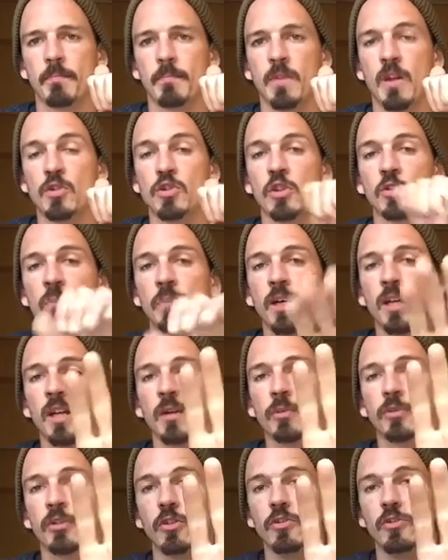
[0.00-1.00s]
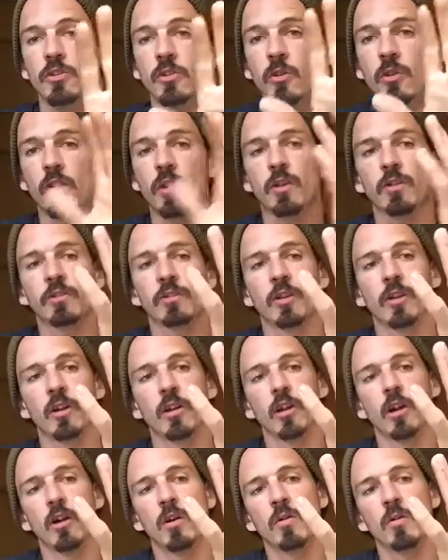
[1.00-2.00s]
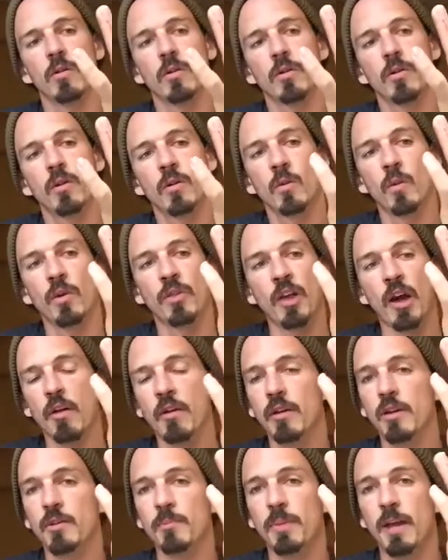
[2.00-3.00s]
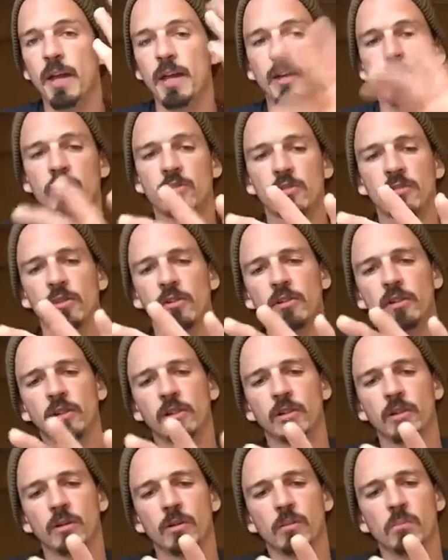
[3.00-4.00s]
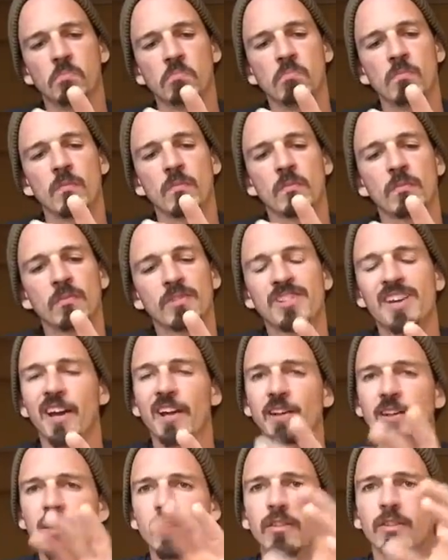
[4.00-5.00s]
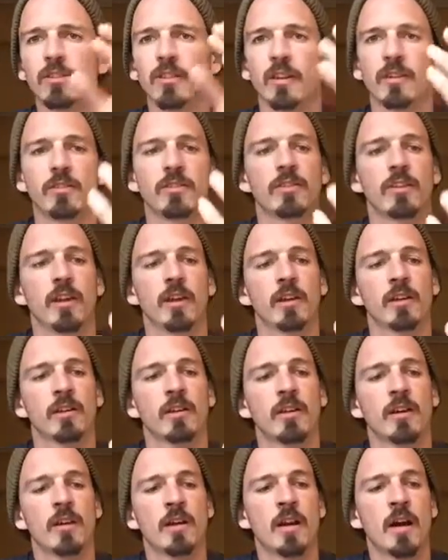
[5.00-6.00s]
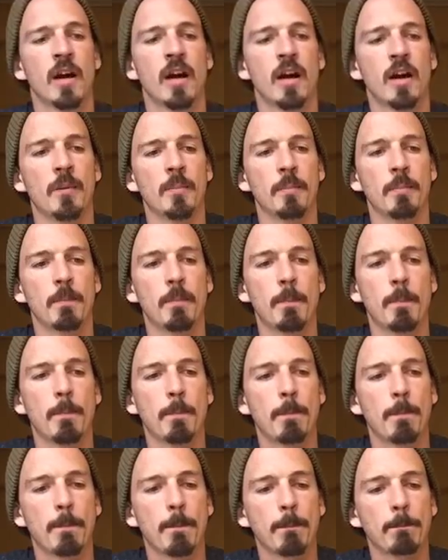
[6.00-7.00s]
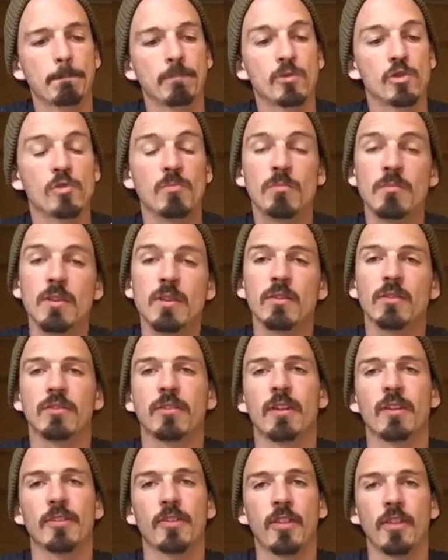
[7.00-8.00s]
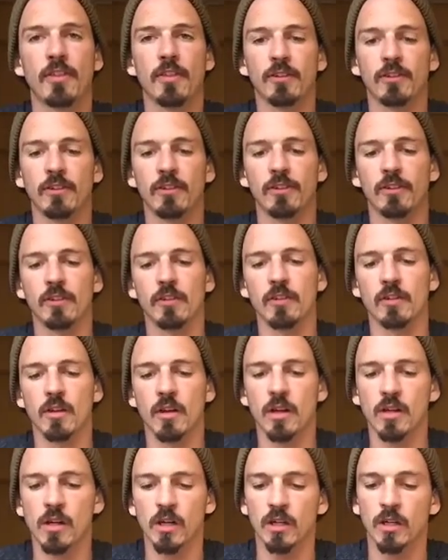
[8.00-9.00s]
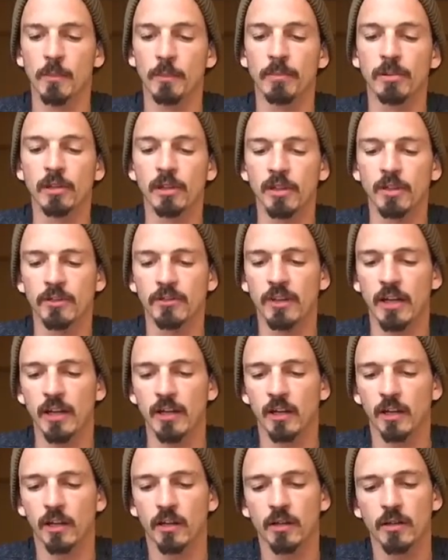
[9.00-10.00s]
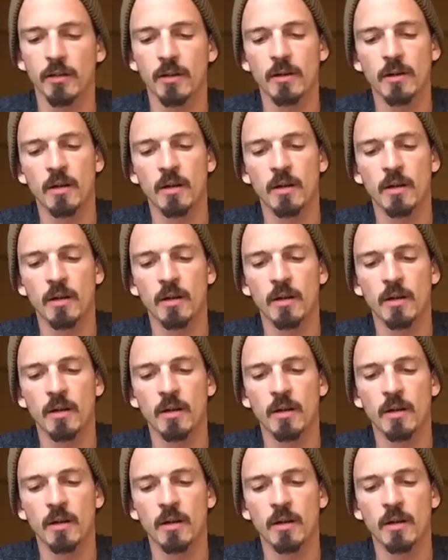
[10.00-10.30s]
Now, just being able to do this alone without any pain, just a little tightness, I'd say, to me says that this isn't a complete tear,